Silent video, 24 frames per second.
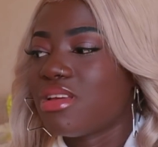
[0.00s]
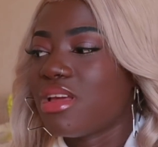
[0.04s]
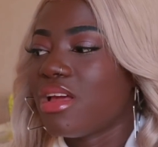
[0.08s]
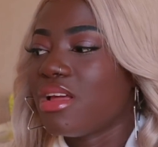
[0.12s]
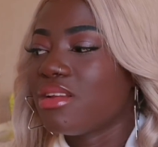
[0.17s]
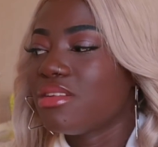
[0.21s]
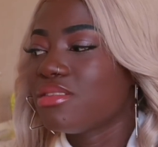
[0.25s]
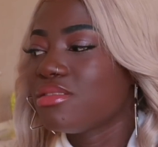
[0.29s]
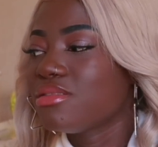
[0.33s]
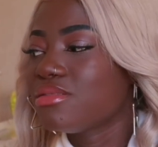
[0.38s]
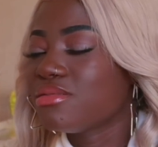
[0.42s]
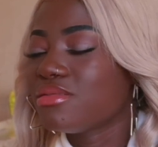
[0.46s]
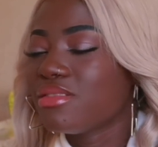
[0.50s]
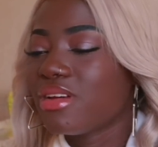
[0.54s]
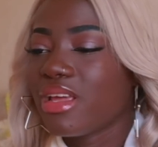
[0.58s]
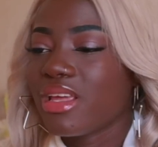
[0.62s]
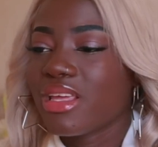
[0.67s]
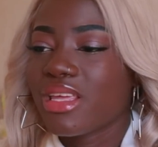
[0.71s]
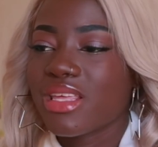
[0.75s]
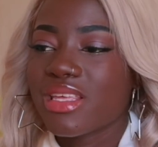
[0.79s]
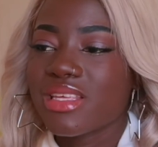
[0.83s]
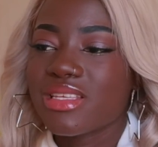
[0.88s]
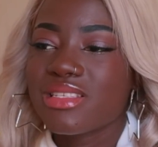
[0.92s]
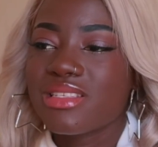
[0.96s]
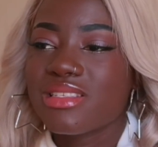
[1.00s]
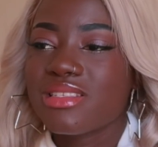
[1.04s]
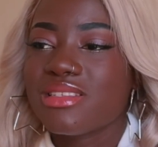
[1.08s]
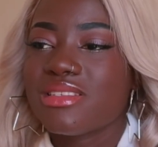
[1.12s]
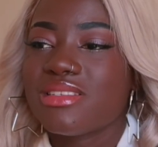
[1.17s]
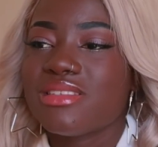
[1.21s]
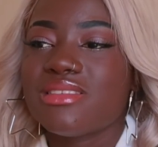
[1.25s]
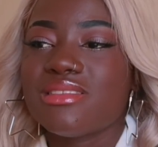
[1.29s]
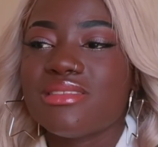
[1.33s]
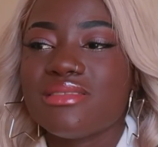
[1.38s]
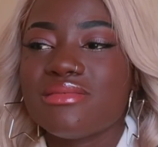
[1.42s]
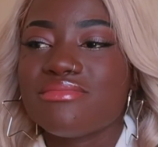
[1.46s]
I don't know I
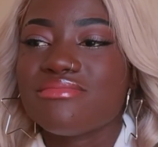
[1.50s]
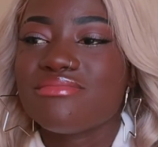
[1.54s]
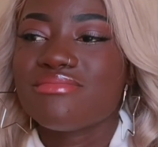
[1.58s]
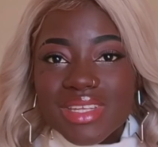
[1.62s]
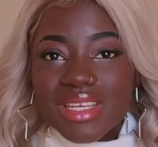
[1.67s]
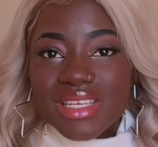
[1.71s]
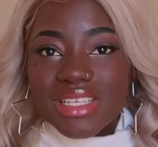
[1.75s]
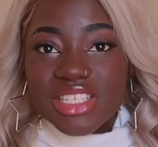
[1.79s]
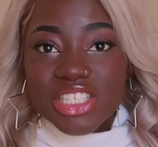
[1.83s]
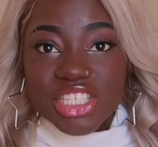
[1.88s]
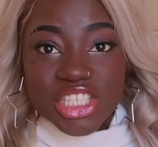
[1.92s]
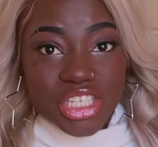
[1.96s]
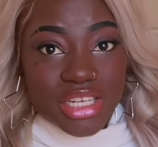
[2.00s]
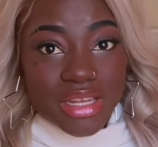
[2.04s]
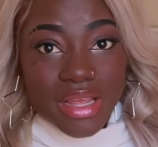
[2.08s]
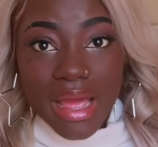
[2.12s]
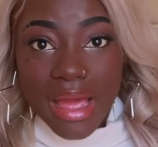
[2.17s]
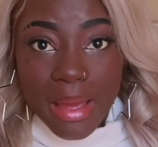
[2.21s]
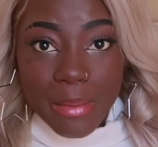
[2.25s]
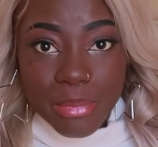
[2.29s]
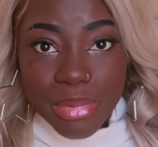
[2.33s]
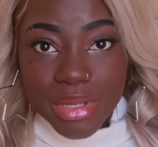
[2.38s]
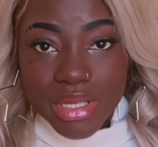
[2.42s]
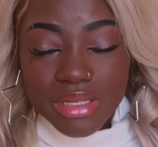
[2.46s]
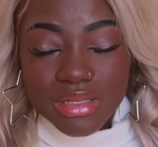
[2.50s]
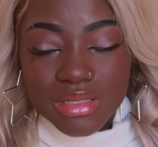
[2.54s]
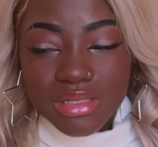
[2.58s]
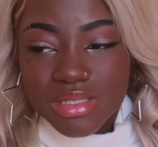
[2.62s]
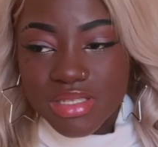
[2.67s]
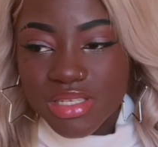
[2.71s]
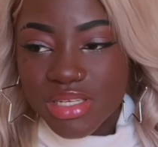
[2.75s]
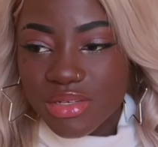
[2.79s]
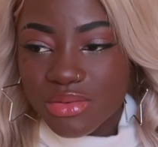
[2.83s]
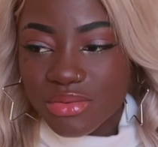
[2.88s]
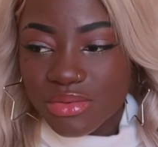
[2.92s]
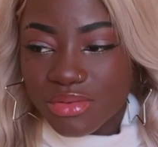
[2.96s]
guess shit
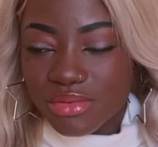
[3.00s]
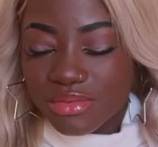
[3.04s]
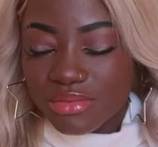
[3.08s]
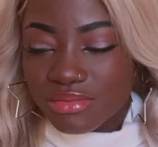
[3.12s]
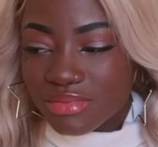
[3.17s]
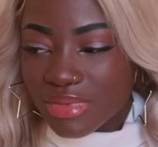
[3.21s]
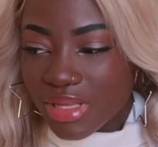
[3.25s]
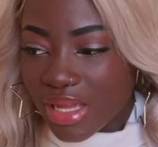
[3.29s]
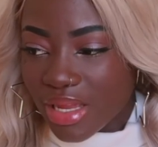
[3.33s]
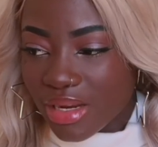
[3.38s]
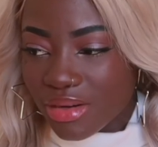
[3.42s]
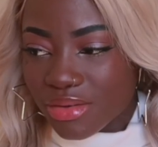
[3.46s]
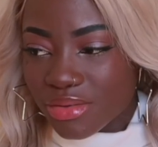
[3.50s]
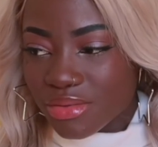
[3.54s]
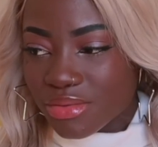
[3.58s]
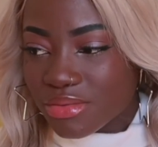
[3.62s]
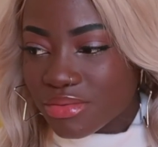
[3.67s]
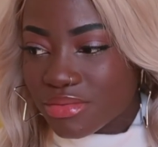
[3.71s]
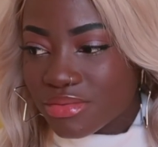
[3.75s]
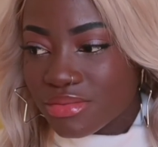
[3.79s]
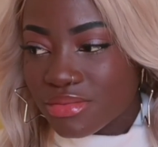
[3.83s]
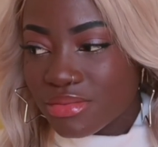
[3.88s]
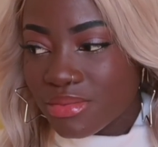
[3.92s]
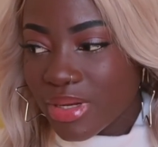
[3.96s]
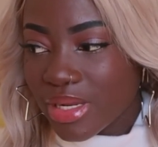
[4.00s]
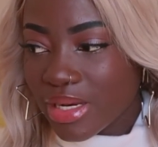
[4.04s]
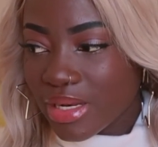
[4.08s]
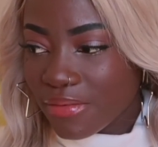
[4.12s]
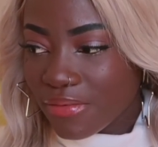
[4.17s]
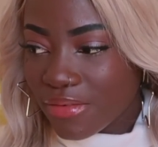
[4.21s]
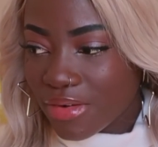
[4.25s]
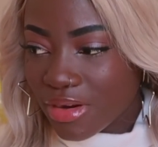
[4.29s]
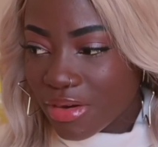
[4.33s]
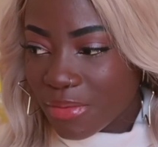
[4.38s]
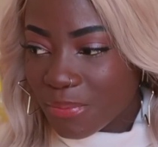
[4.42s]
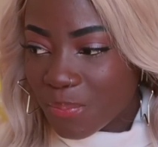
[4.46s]
happens you know I don't know
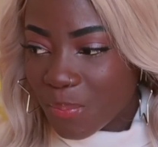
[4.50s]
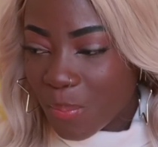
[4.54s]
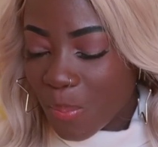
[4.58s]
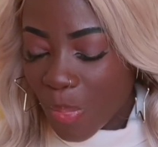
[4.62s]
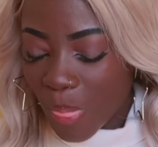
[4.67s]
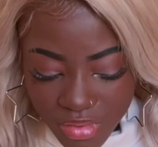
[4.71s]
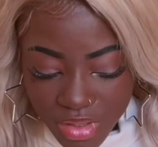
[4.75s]
whatever